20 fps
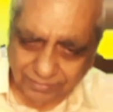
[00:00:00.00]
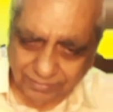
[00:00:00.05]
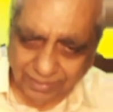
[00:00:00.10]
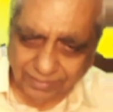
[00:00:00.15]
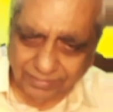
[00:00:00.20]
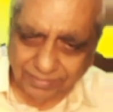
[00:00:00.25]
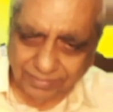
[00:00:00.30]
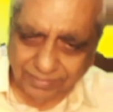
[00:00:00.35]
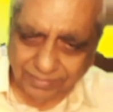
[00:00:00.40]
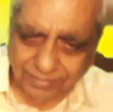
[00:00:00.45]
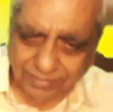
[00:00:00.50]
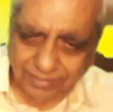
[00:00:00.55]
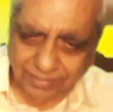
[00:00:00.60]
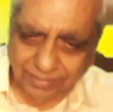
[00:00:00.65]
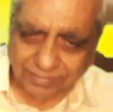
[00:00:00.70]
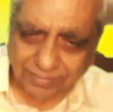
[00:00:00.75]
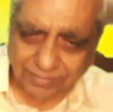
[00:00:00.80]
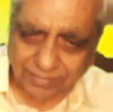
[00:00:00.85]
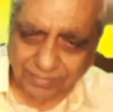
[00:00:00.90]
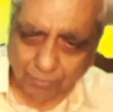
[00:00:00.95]
answer there
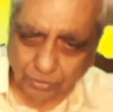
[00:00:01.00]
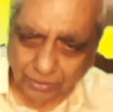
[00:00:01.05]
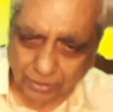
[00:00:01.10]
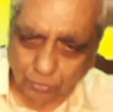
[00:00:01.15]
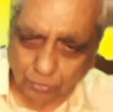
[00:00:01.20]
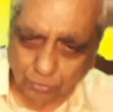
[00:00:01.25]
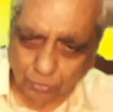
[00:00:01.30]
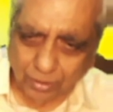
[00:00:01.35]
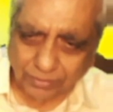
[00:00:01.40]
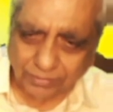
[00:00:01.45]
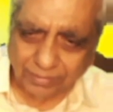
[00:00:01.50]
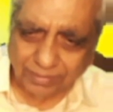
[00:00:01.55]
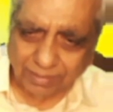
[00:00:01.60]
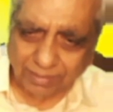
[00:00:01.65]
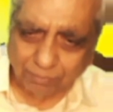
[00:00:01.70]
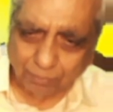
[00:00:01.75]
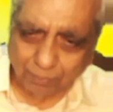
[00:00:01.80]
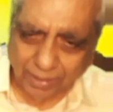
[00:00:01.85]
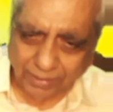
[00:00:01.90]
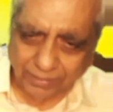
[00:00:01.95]
was an introduction that
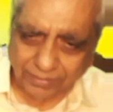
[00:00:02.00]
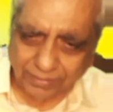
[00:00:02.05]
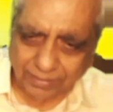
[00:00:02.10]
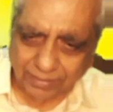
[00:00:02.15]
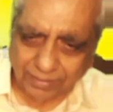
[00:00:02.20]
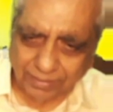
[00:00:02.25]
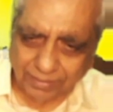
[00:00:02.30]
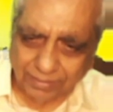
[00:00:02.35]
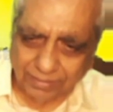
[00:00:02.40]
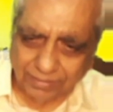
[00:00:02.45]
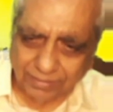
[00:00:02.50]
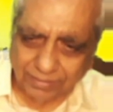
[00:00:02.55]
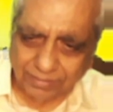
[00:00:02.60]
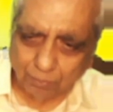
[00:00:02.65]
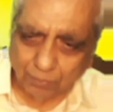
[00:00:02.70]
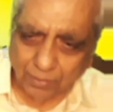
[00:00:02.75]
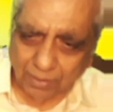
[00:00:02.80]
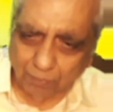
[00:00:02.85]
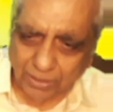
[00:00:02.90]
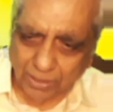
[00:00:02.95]
matter is
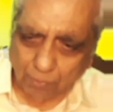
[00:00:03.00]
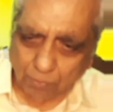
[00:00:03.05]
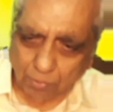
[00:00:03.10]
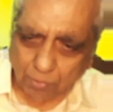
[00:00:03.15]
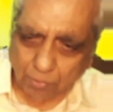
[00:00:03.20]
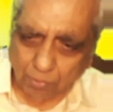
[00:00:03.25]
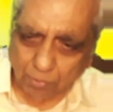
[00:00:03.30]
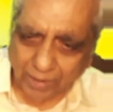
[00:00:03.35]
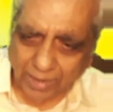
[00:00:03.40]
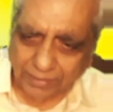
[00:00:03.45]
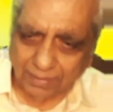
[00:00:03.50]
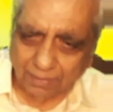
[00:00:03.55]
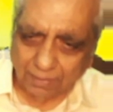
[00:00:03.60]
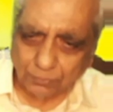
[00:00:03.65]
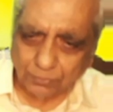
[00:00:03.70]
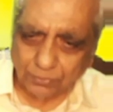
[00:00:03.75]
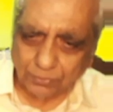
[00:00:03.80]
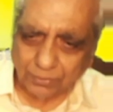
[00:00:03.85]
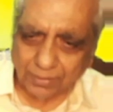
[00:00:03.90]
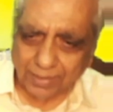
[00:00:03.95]
made up of atoms,
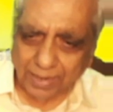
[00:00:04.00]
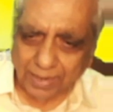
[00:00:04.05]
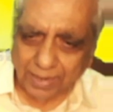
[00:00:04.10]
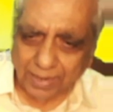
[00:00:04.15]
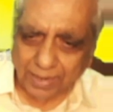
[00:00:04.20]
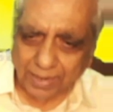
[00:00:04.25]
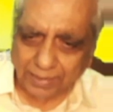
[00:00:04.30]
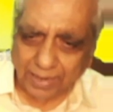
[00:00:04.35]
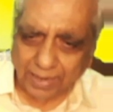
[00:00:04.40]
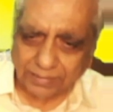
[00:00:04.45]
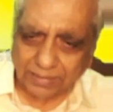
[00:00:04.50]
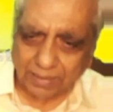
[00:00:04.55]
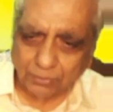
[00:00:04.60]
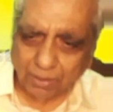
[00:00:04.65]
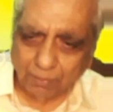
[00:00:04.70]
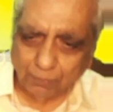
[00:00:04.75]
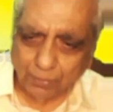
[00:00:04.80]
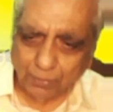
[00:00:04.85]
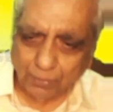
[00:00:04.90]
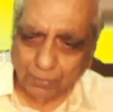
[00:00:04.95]
and atoms are
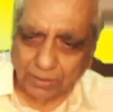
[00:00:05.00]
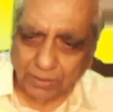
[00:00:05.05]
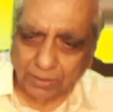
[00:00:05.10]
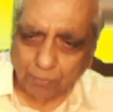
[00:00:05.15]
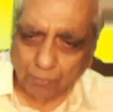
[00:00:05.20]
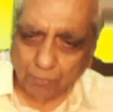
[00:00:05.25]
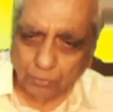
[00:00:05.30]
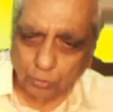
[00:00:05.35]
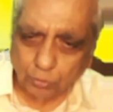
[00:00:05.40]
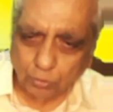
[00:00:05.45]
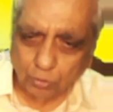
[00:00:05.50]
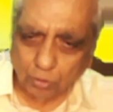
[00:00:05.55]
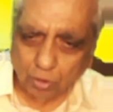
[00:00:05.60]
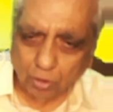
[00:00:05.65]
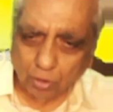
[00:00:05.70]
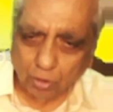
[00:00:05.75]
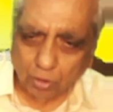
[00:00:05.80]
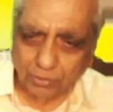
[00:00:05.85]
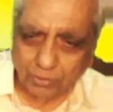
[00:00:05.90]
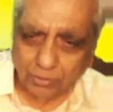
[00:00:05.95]
made up of neutron,
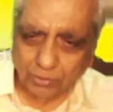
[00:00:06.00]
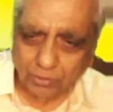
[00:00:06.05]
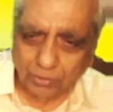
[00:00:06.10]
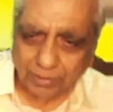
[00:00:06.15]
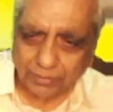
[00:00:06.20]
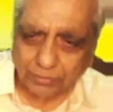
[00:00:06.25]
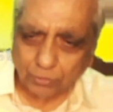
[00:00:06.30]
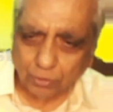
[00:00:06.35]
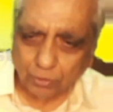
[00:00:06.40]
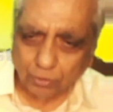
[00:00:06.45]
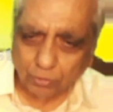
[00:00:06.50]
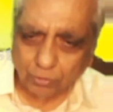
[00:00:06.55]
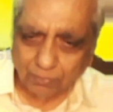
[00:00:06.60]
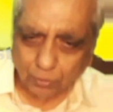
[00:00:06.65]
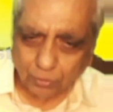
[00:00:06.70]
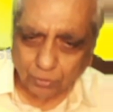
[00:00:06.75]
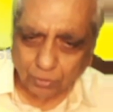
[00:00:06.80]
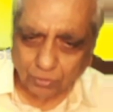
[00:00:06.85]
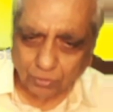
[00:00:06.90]
electron and protons.